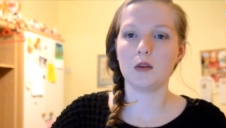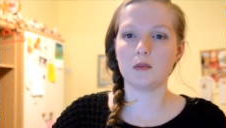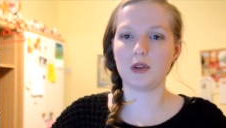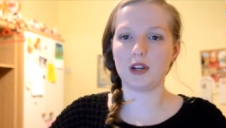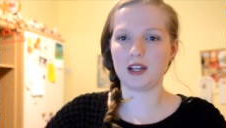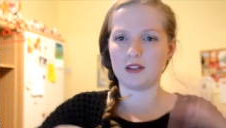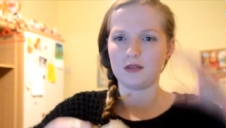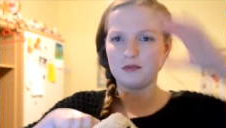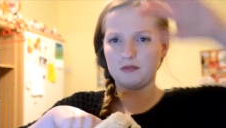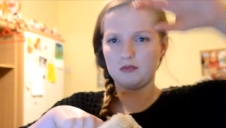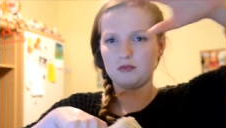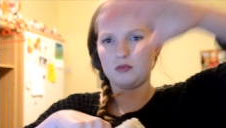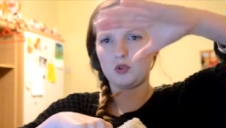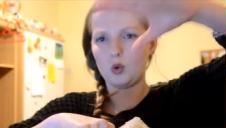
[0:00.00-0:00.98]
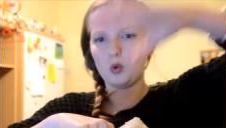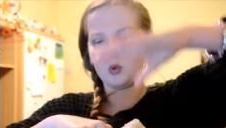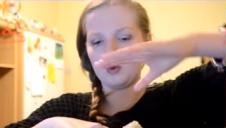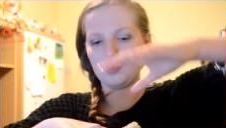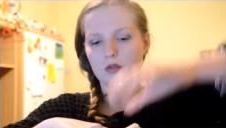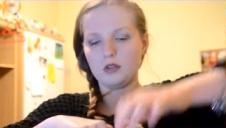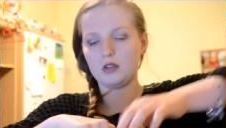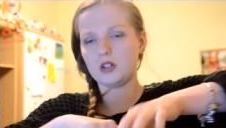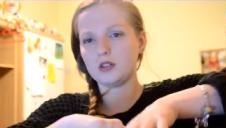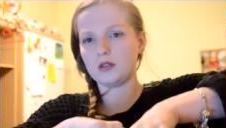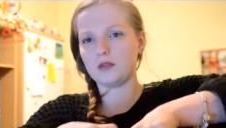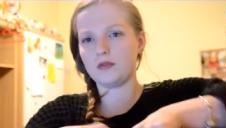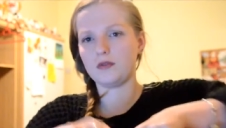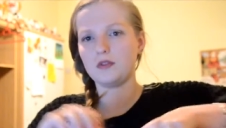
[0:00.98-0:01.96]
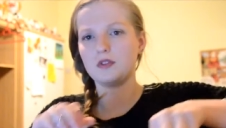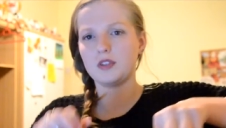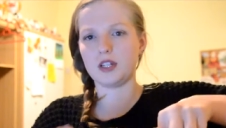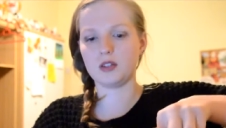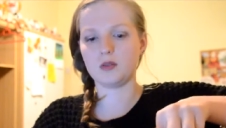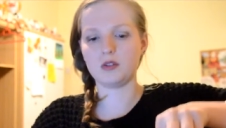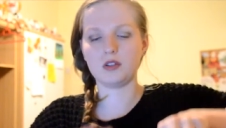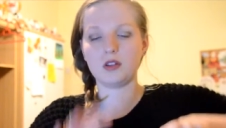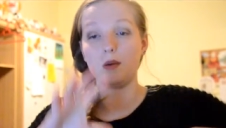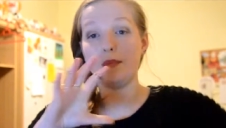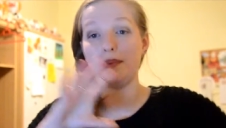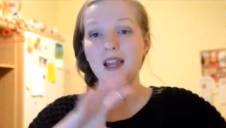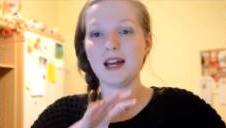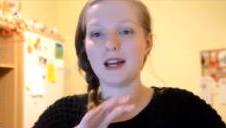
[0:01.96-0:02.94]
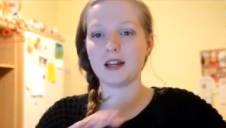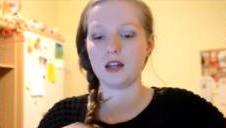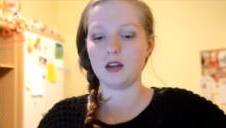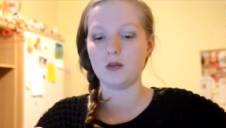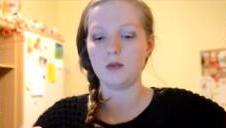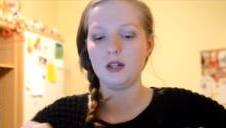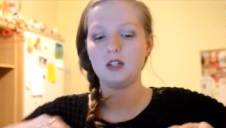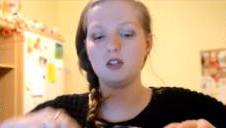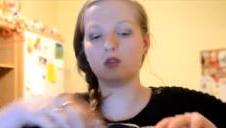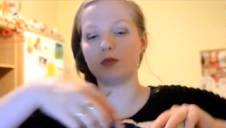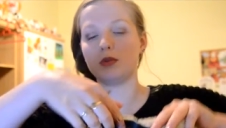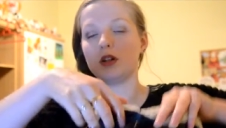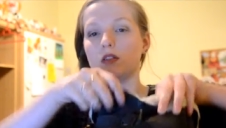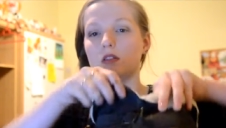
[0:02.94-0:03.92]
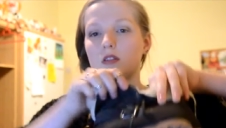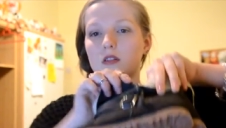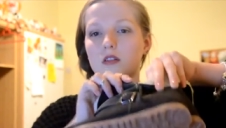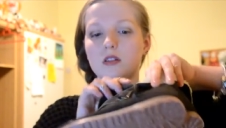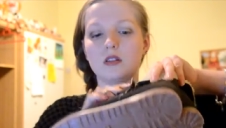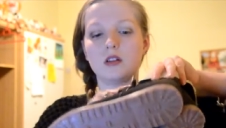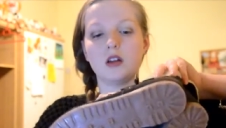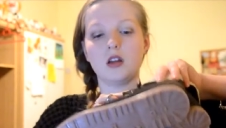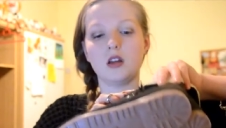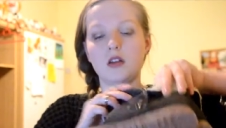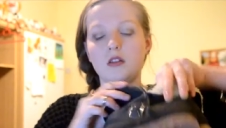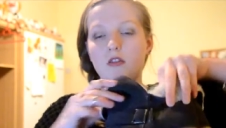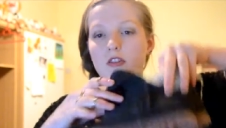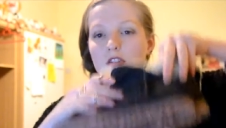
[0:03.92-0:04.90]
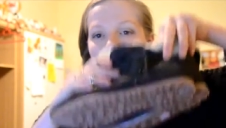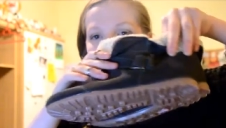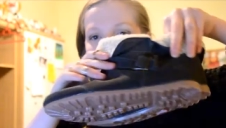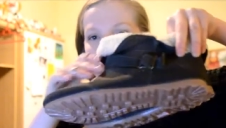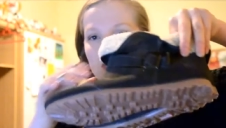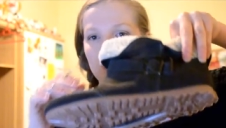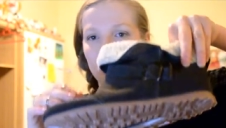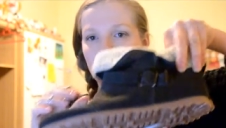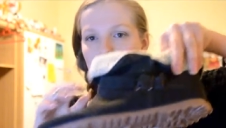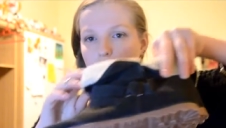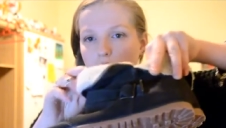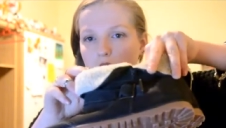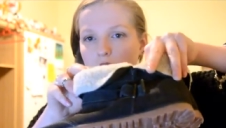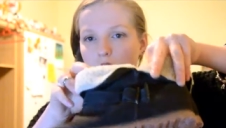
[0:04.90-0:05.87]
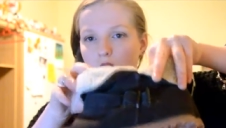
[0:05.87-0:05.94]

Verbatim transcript: but like tall, long, full-size ones that are black with like two buckles rather than just the one.